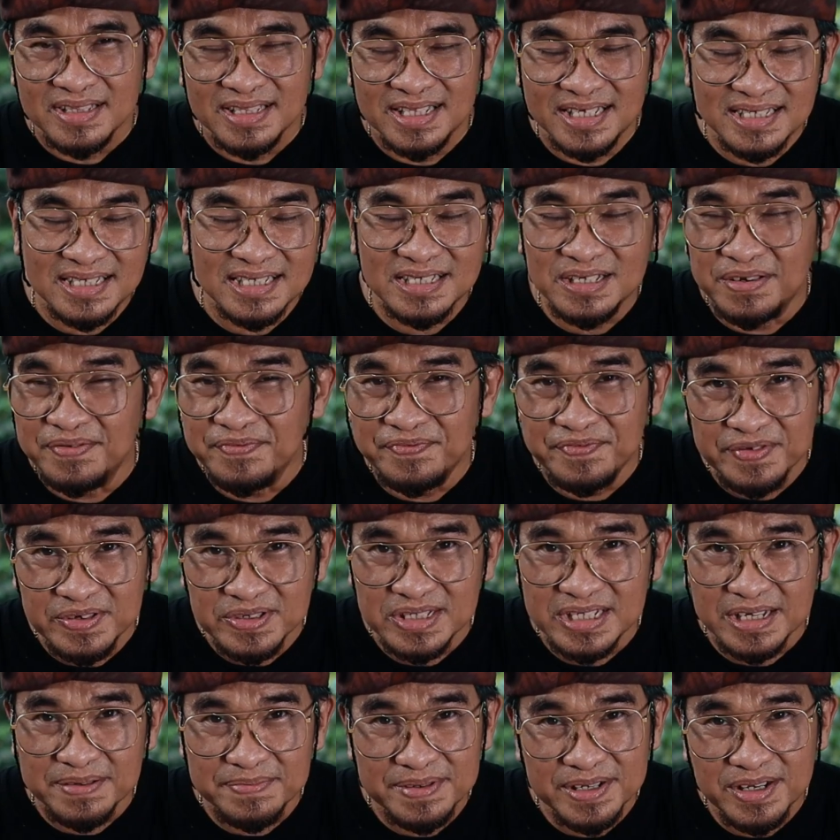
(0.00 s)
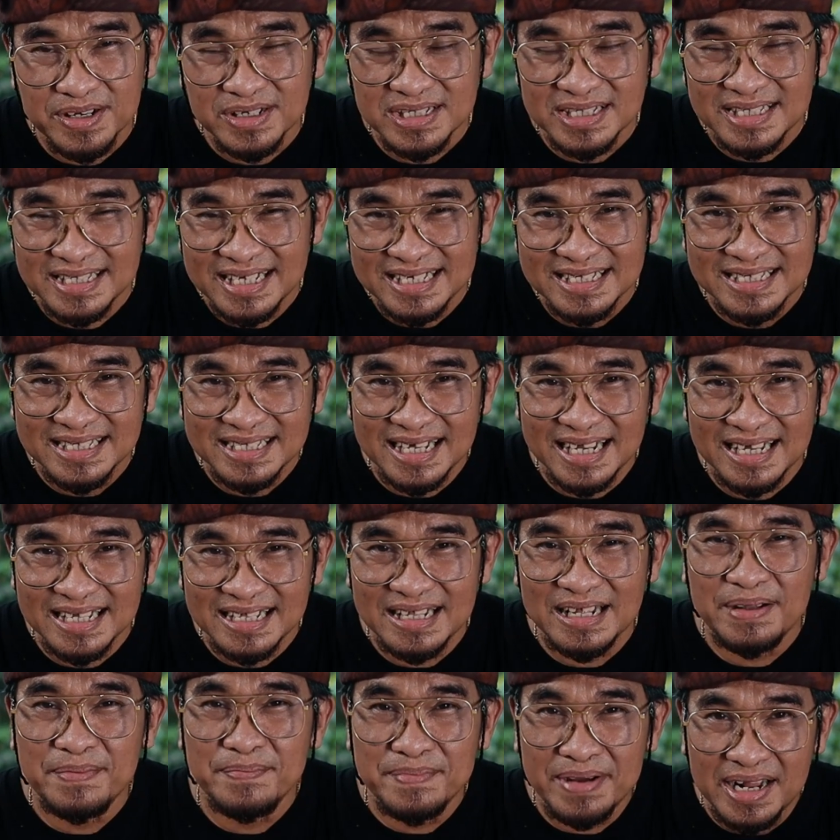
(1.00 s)
This is confusing because they
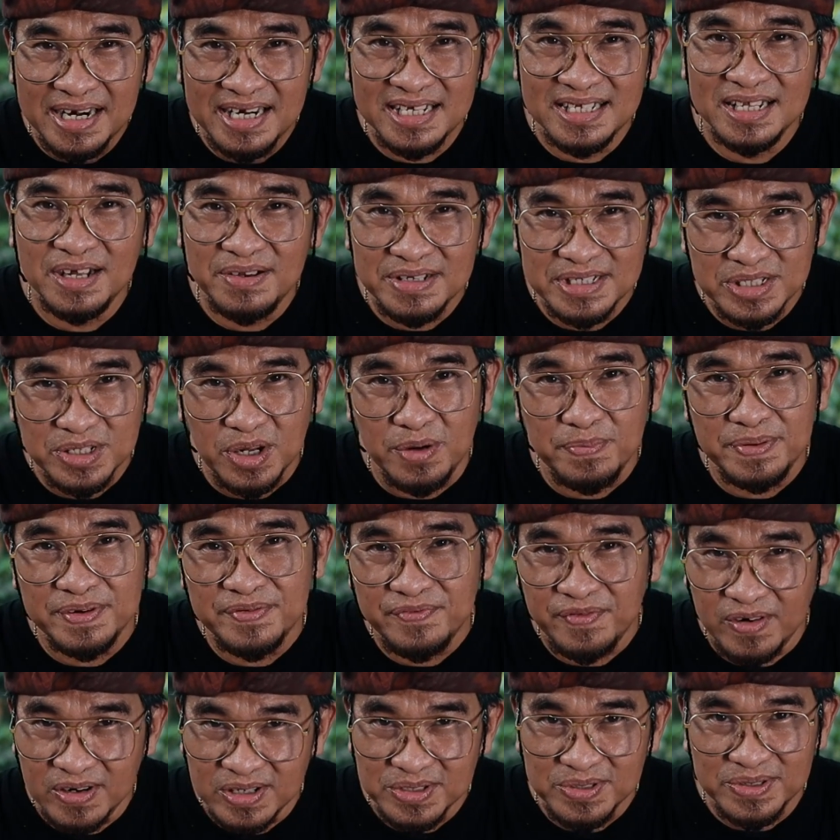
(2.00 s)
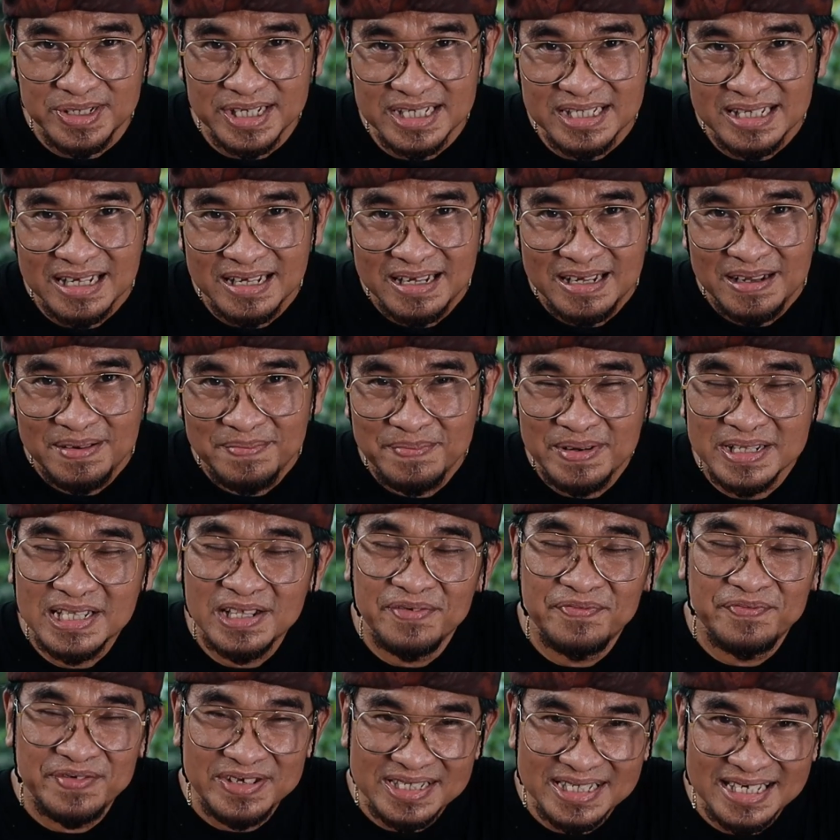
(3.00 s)
said Bali now is open for tourists, but
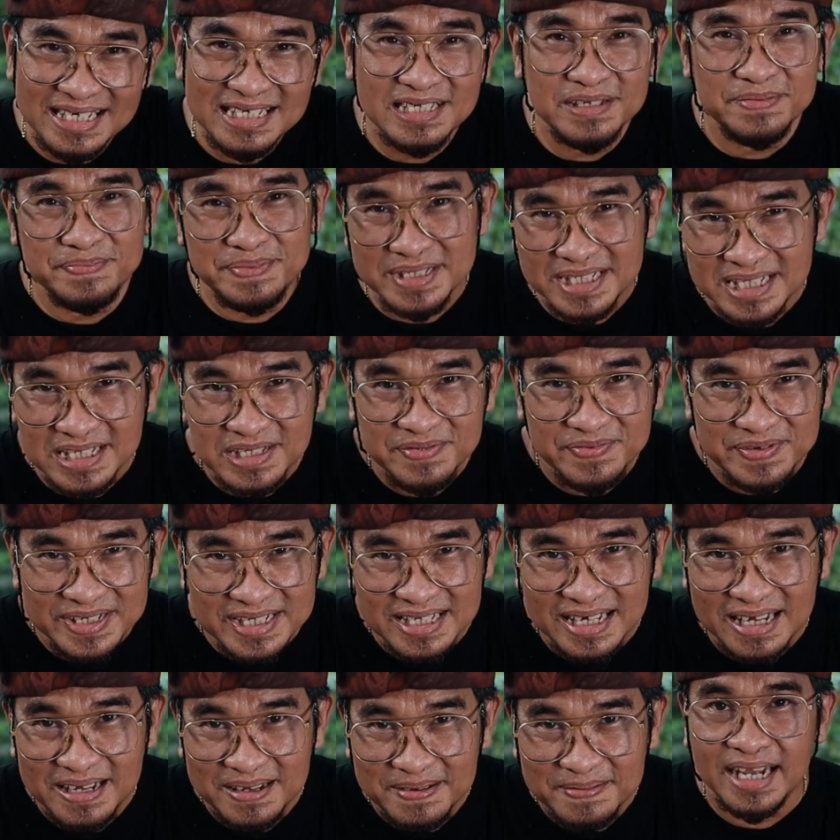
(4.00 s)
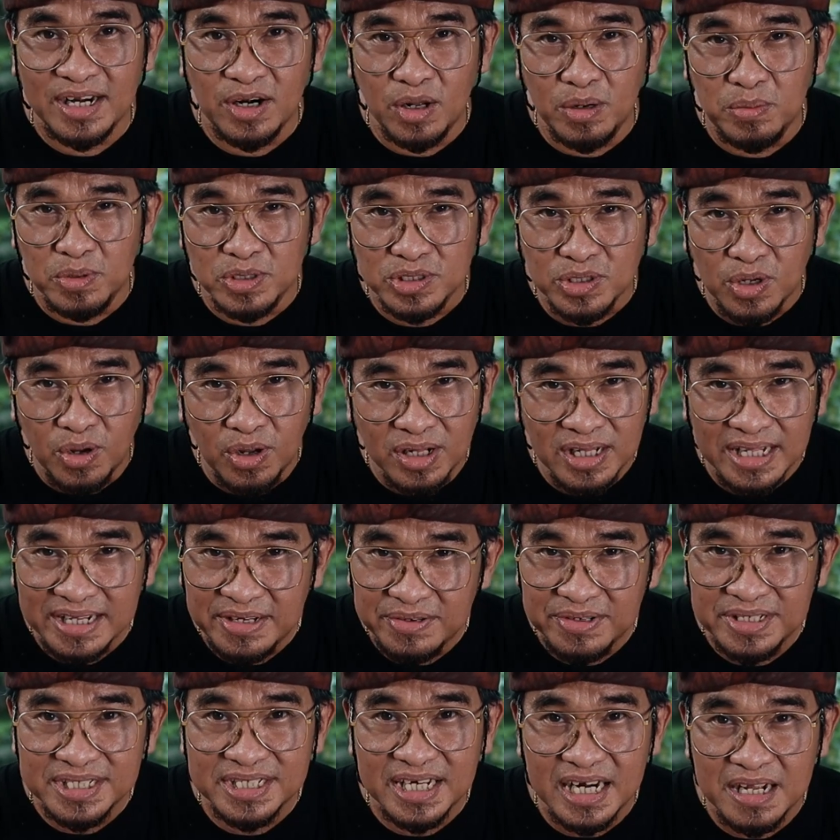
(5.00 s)
the visa is a business visa. And almost all
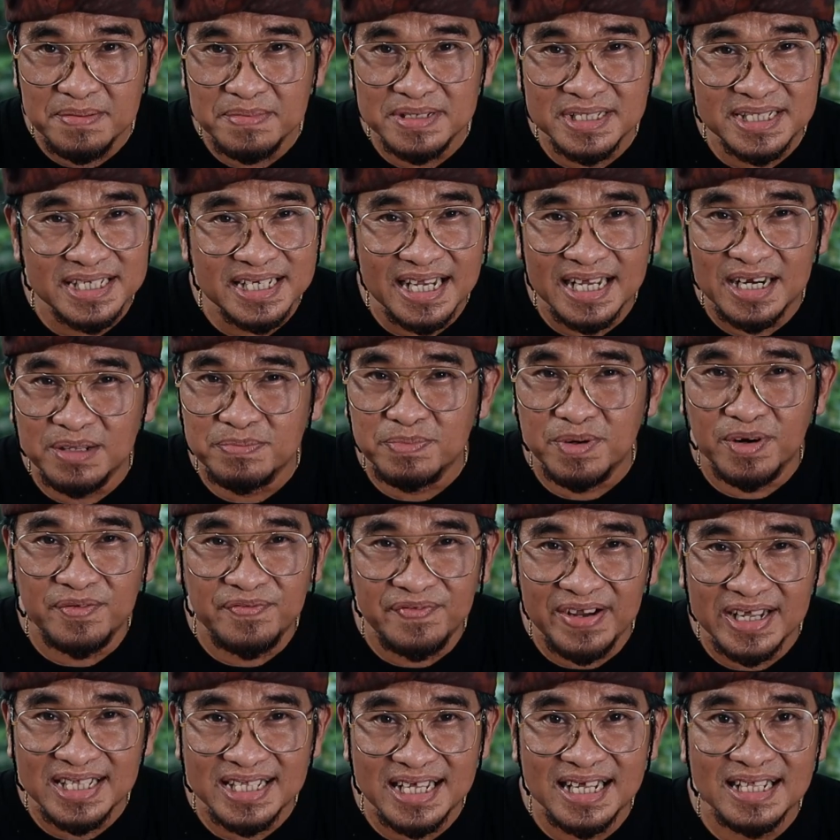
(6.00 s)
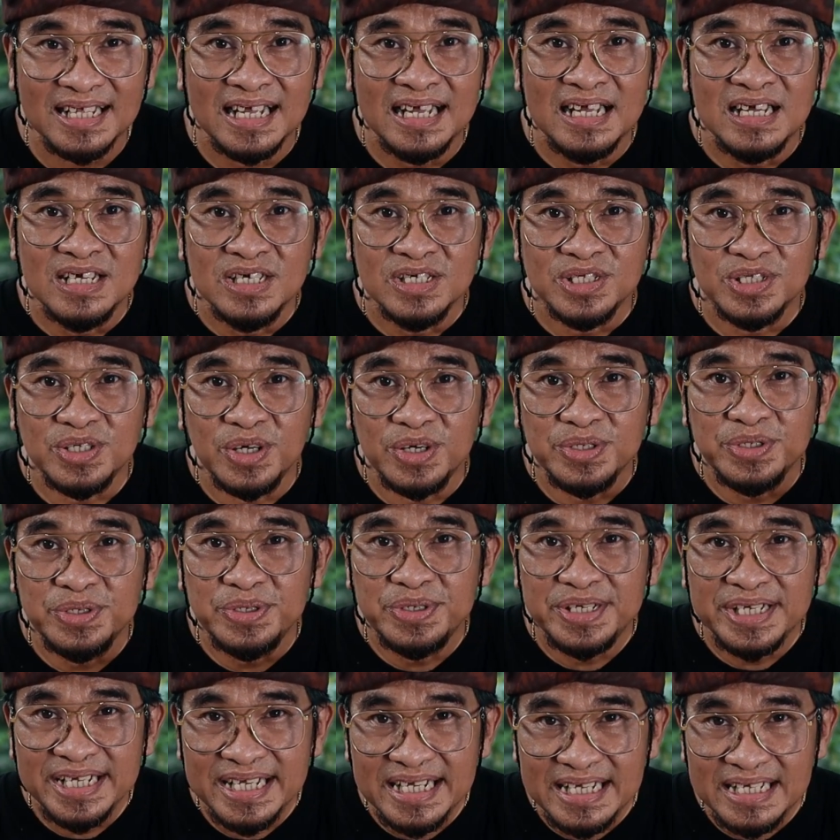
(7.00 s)
Indonesian embassy cannot provide that, so
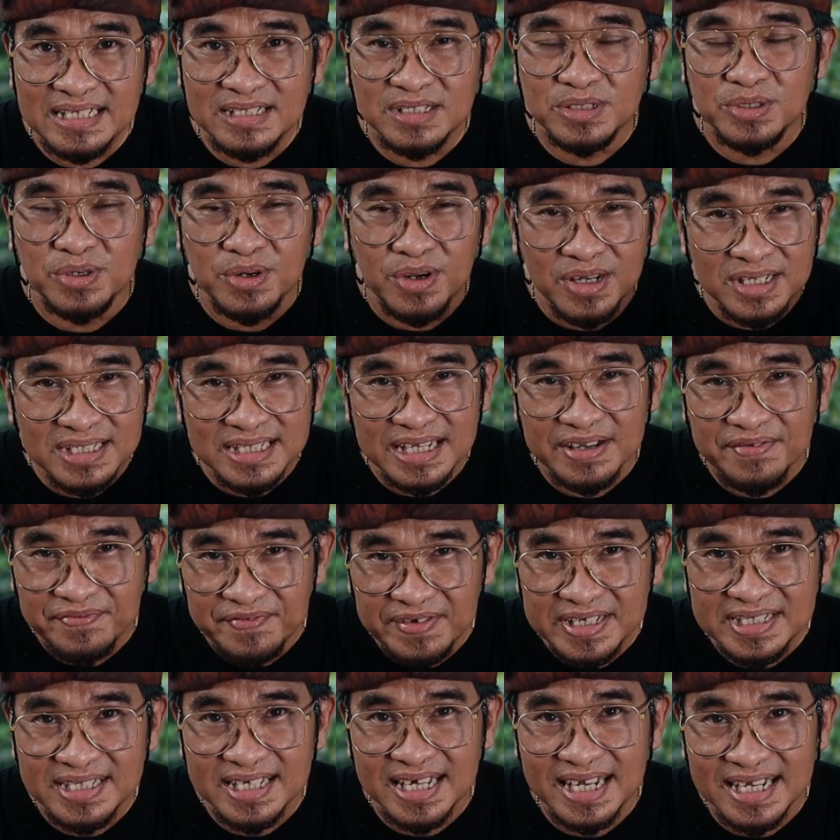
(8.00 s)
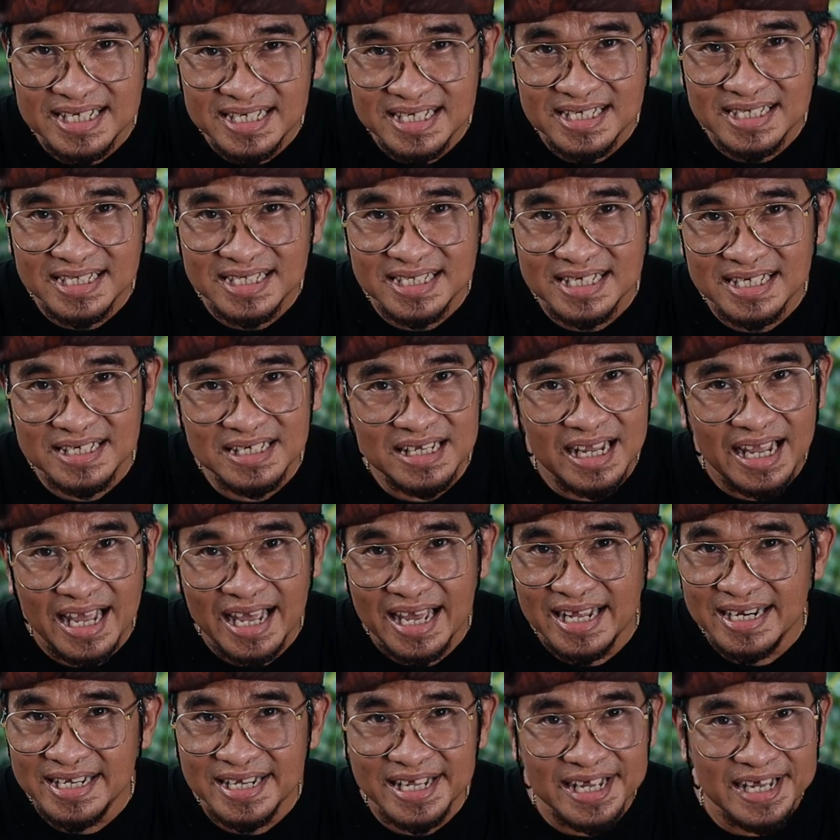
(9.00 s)
you need to contact visa agency
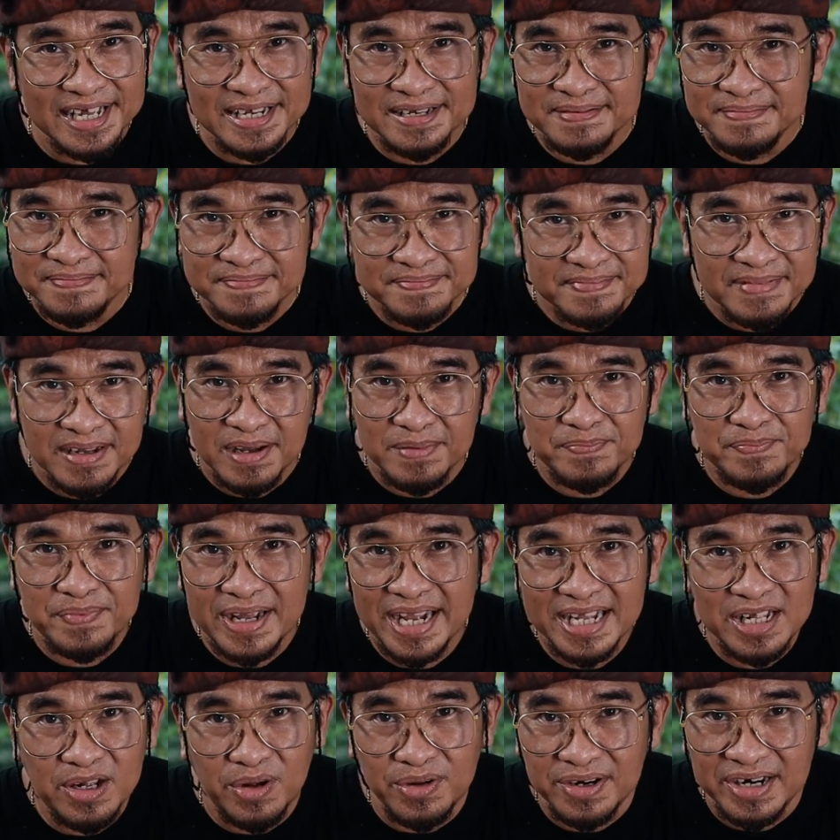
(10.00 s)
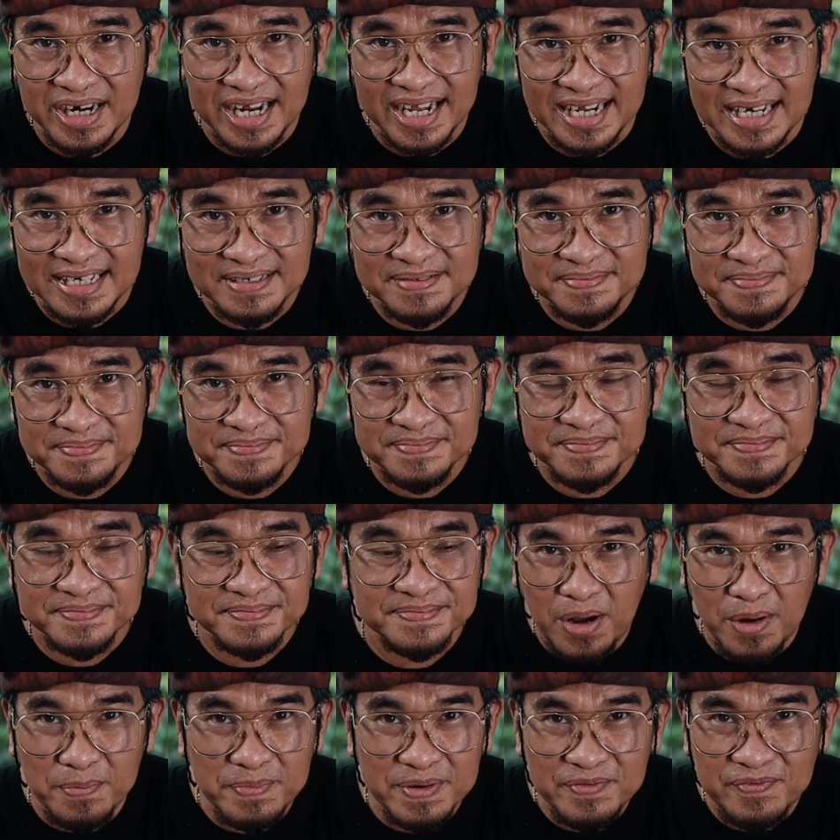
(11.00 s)
and then apply online.
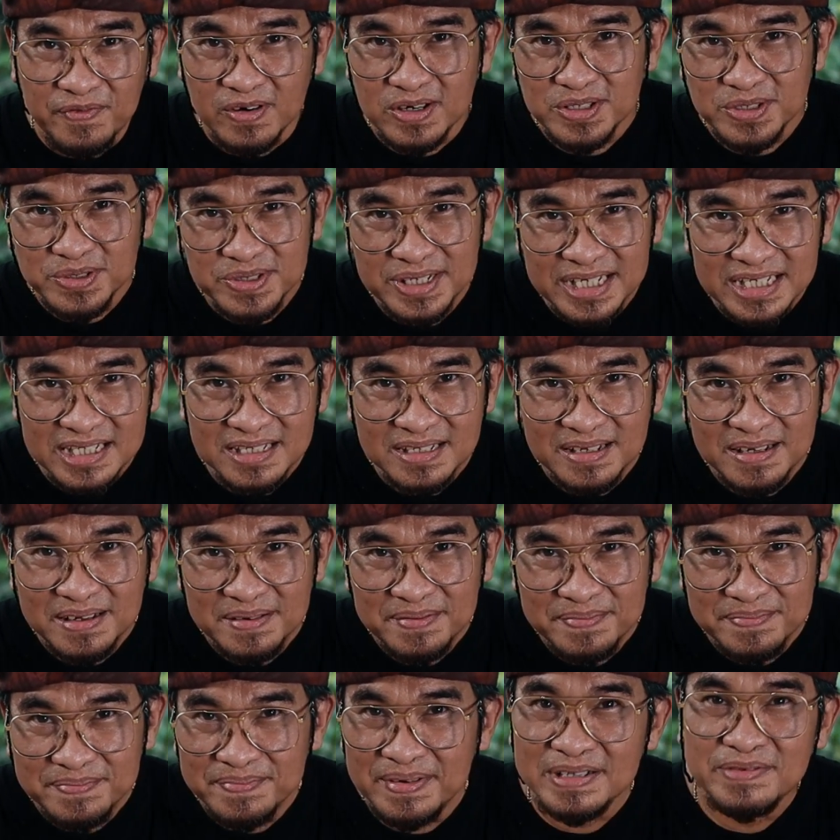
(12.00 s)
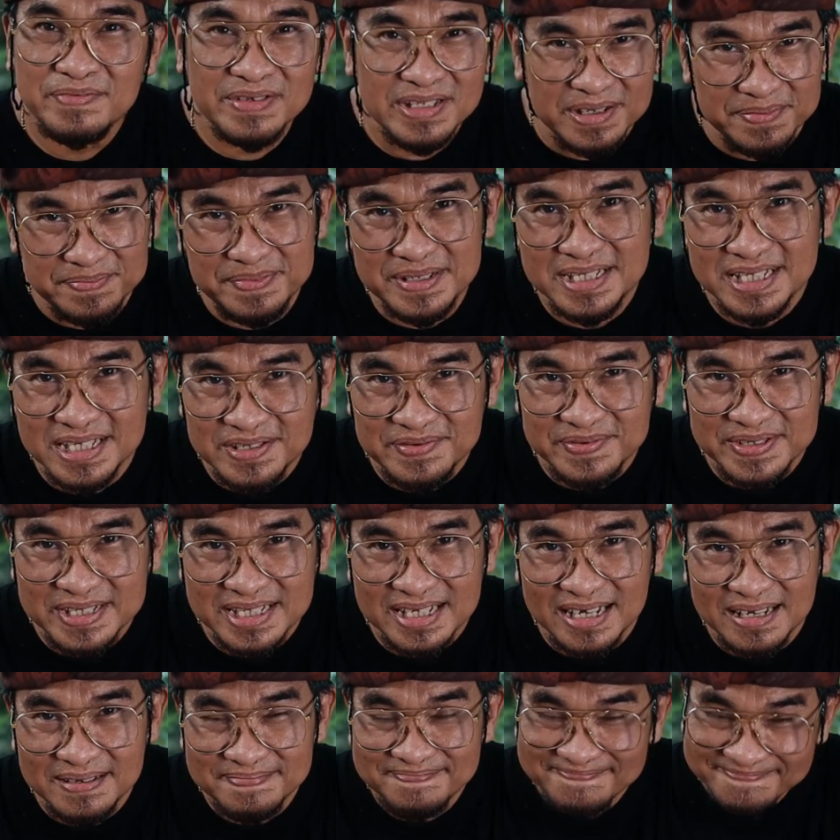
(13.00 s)
Open for tourists, but with a business
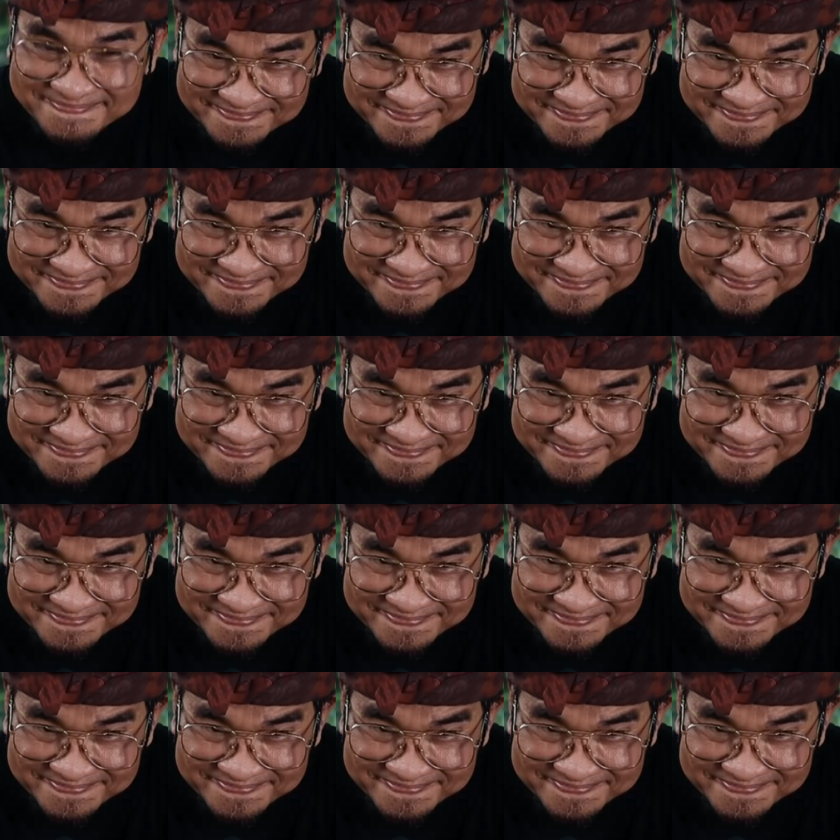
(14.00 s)
visa.